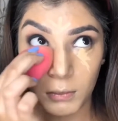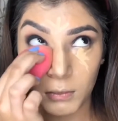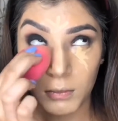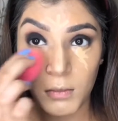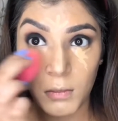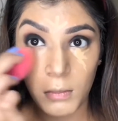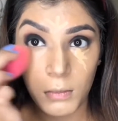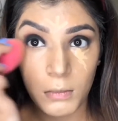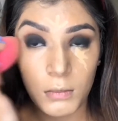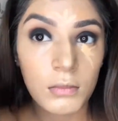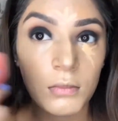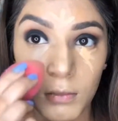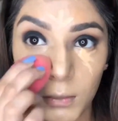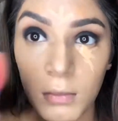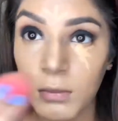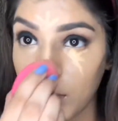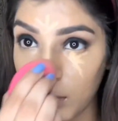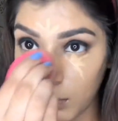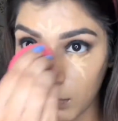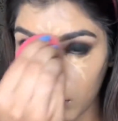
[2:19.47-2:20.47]
high points
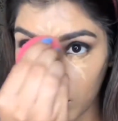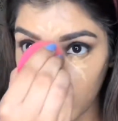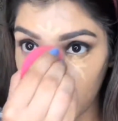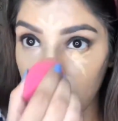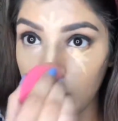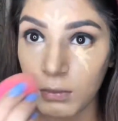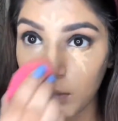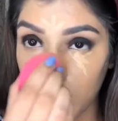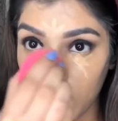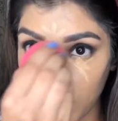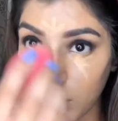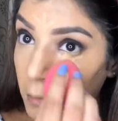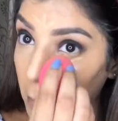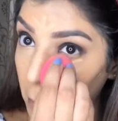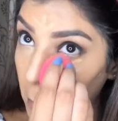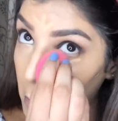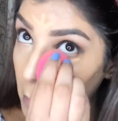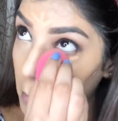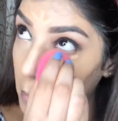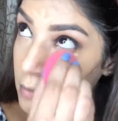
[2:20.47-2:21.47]
of my
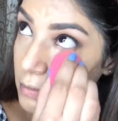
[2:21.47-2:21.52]
face.